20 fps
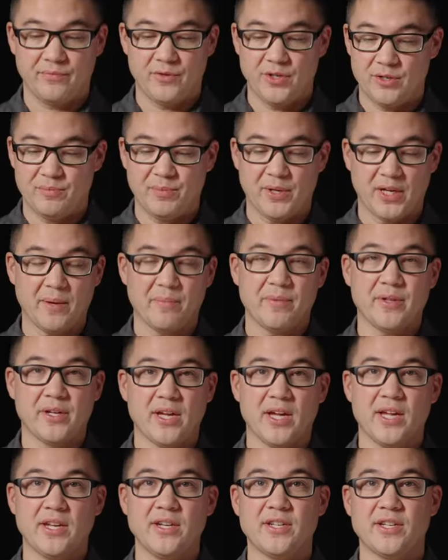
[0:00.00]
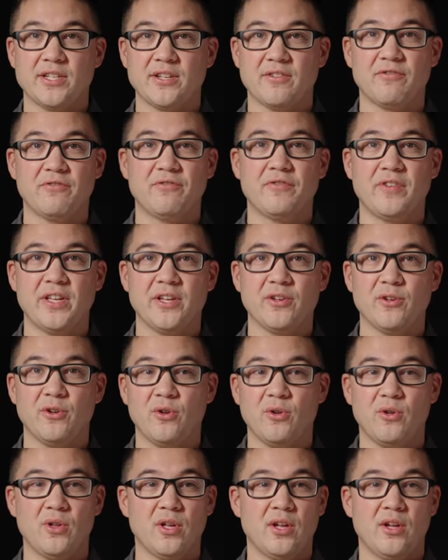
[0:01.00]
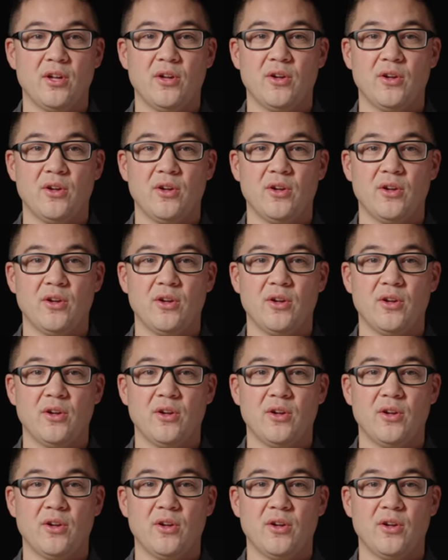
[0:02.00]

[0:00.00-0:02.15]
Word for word: Just pick up the gun. Does it feel